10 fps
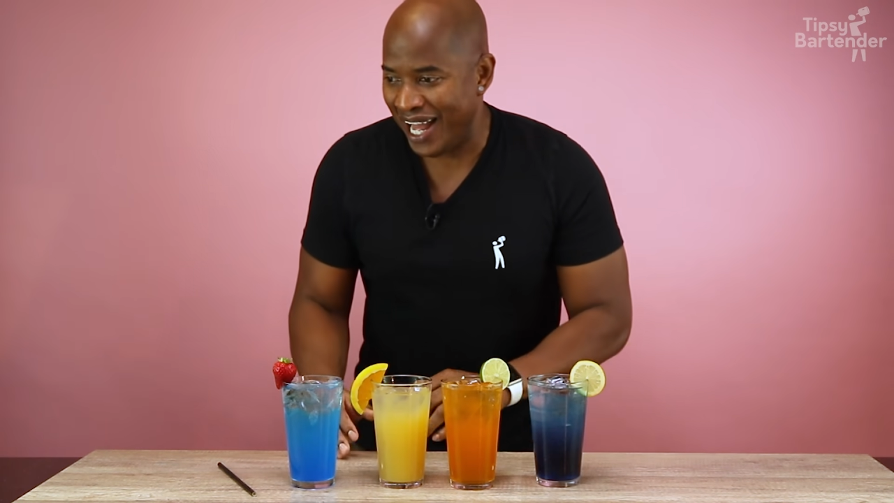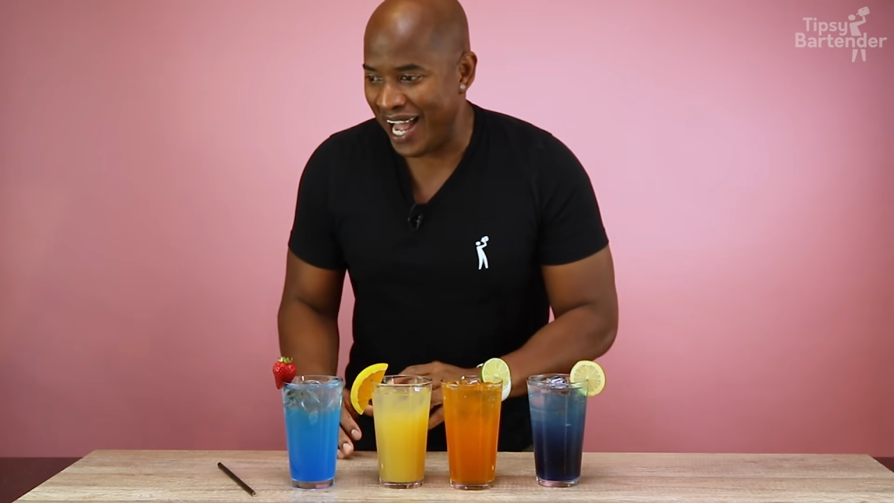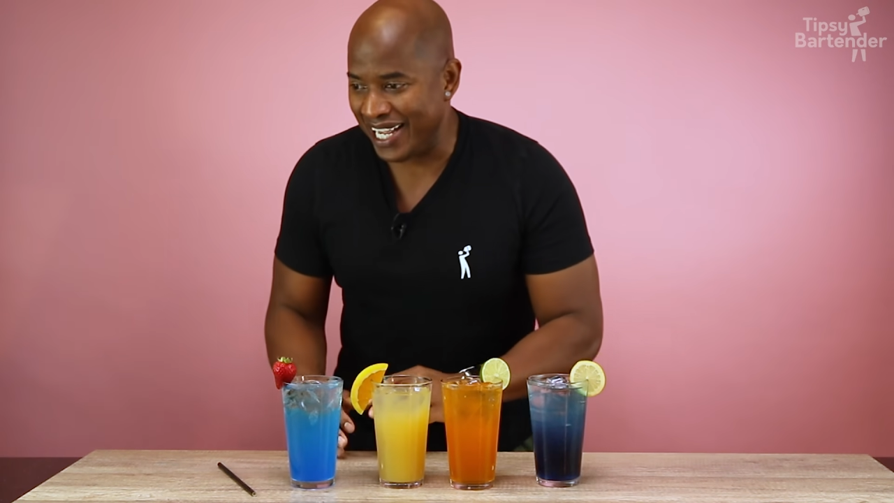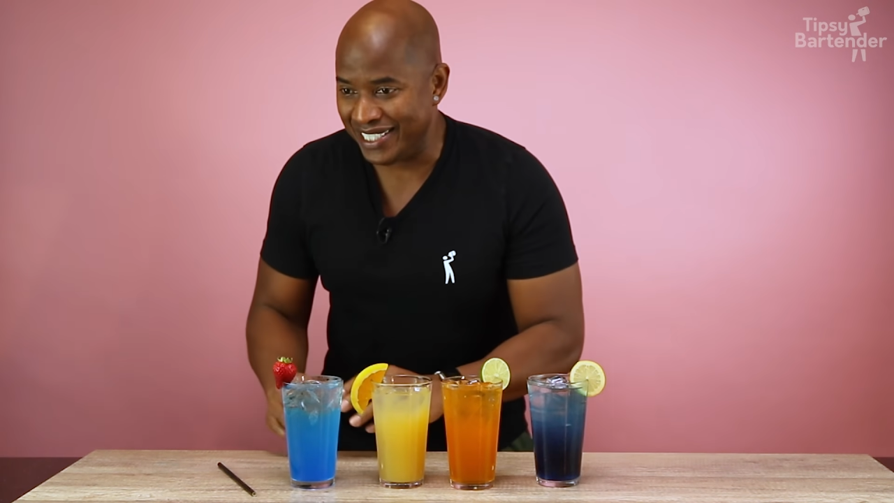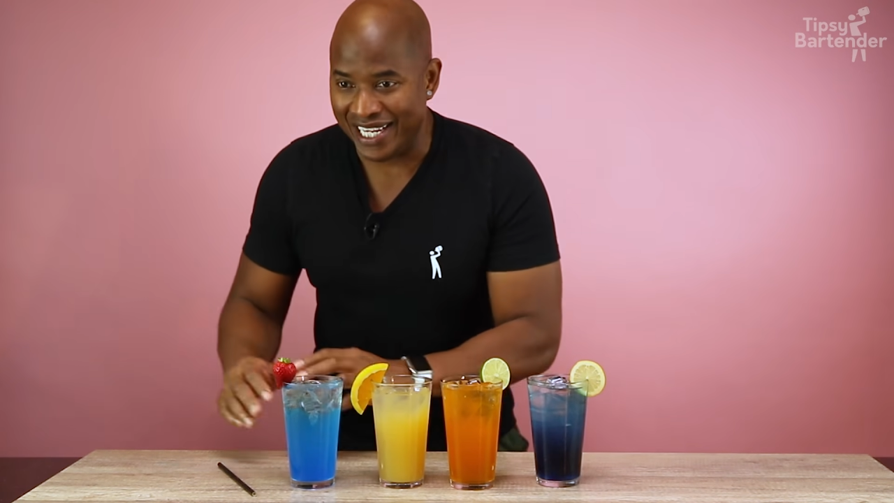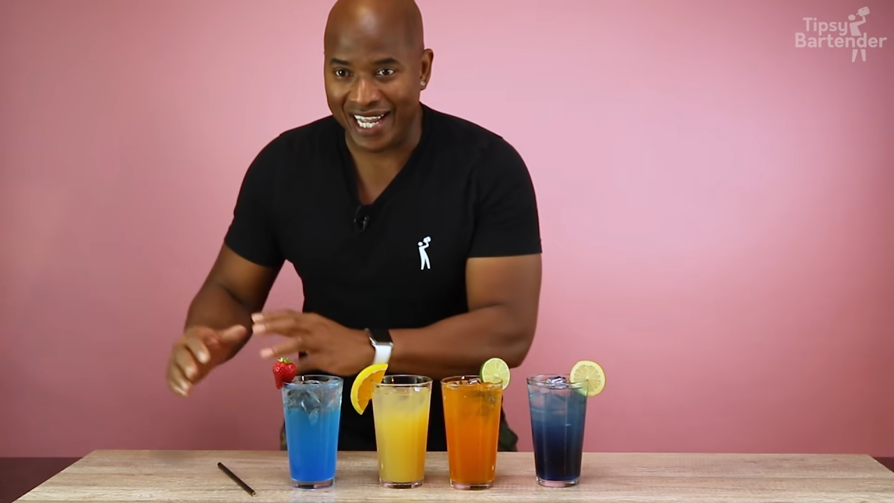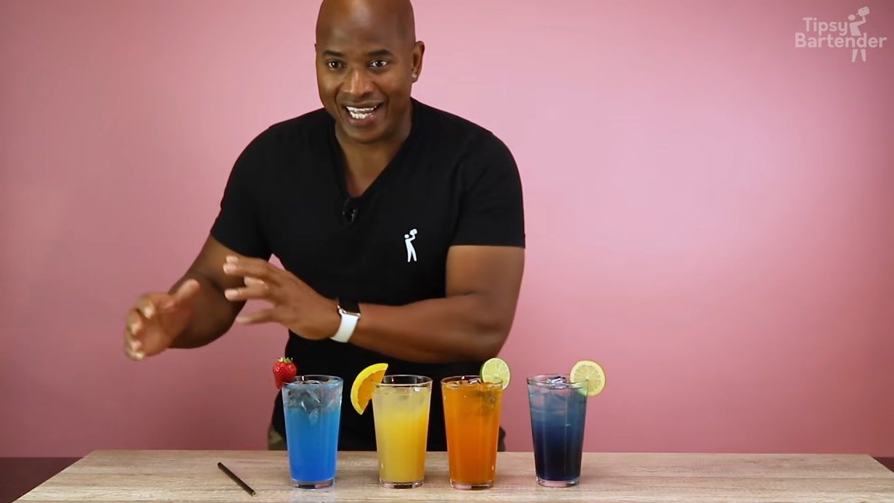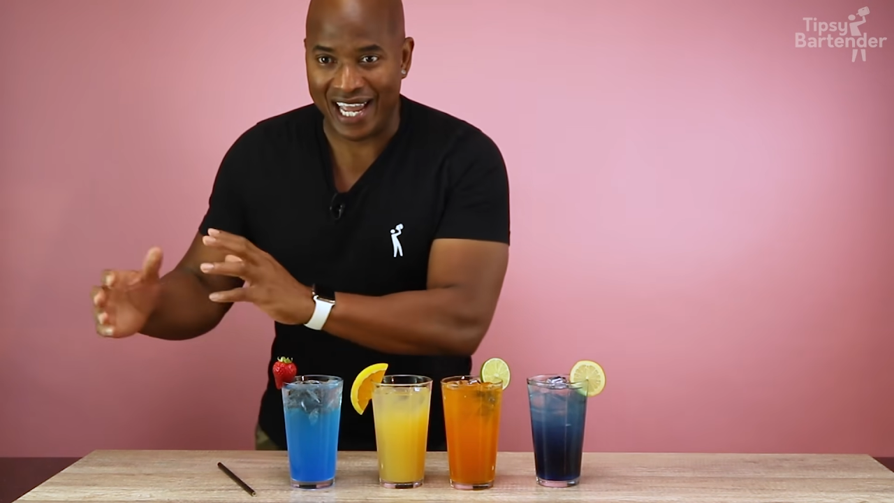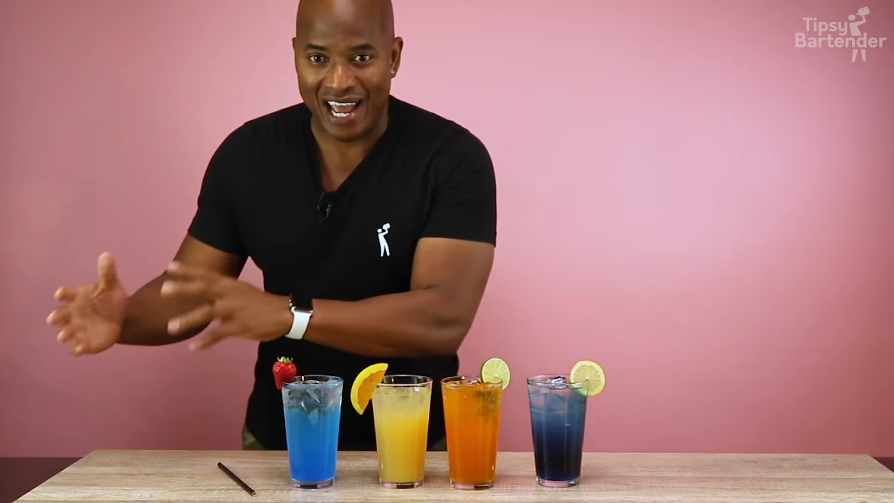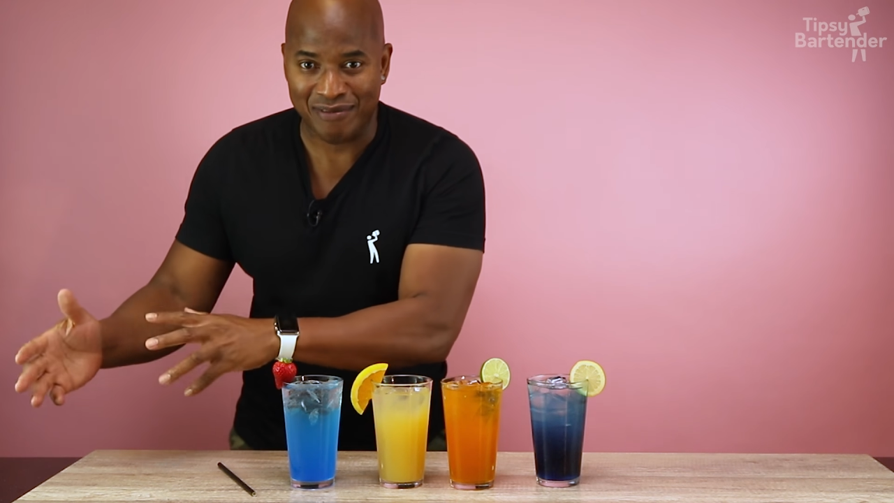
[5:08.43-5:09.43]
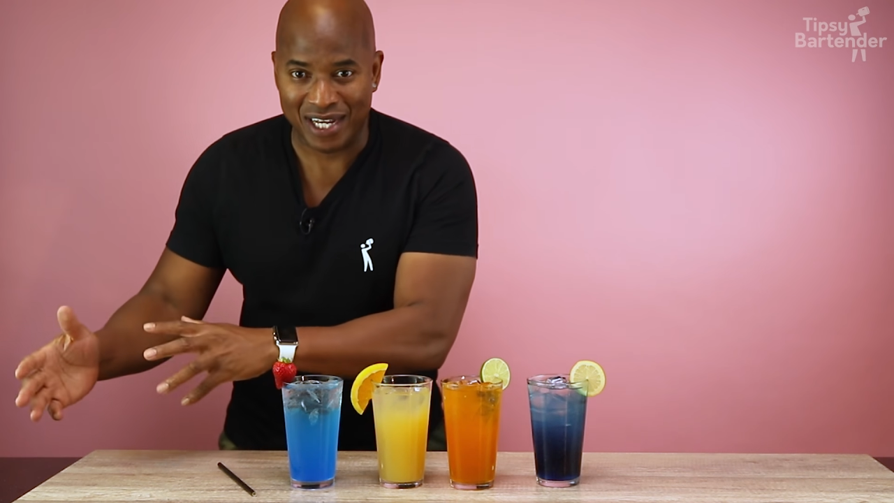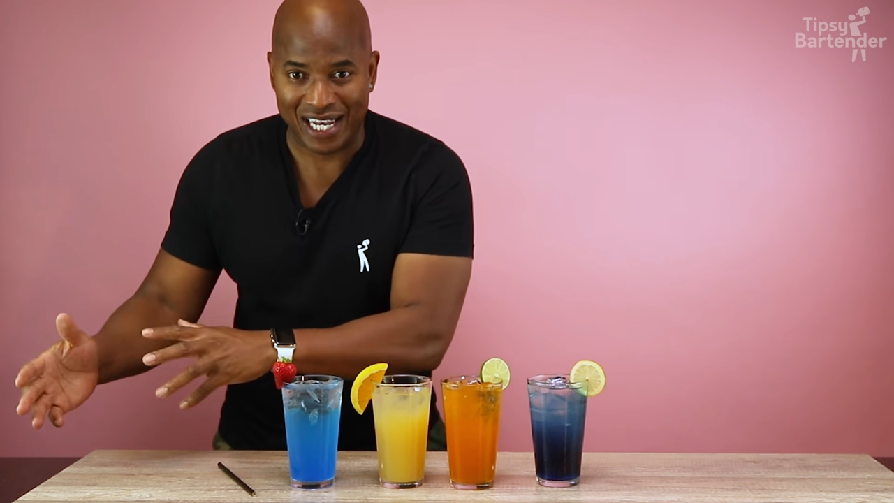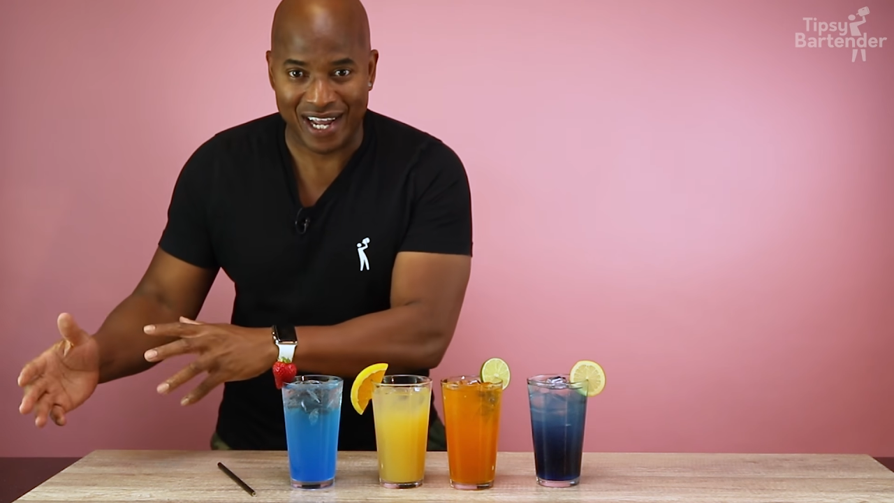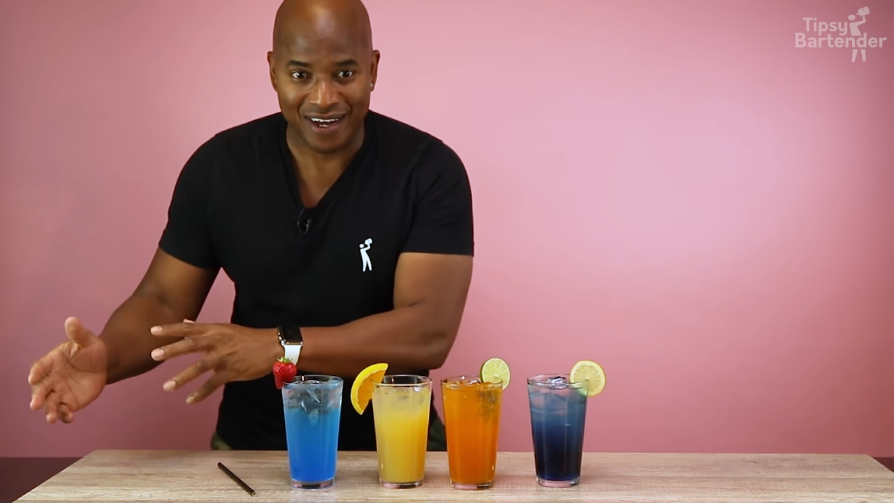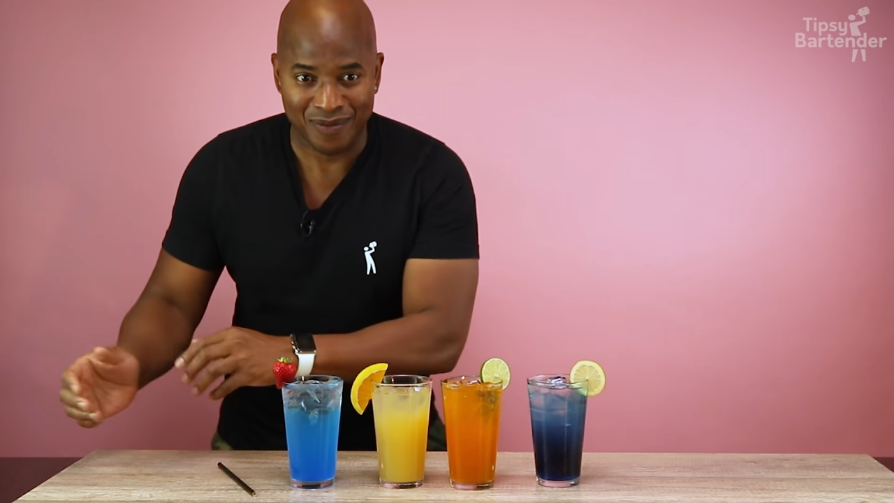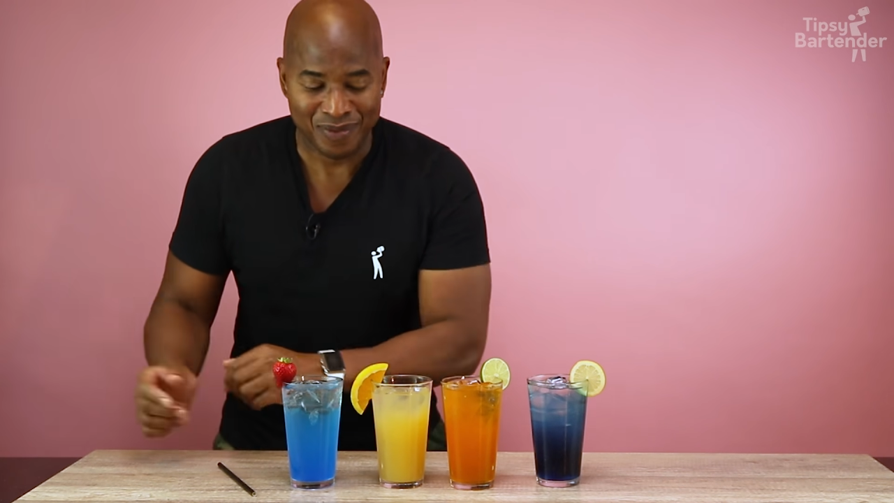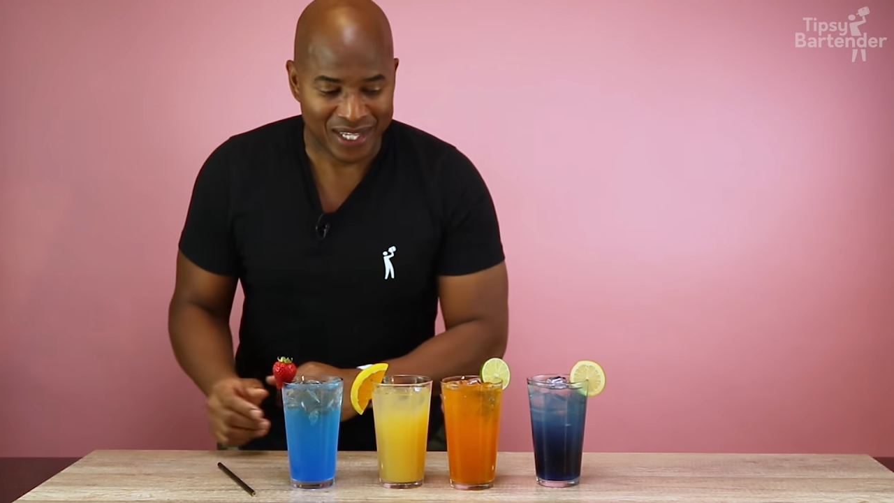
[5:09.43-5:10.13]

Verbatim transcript: I can take Everclear,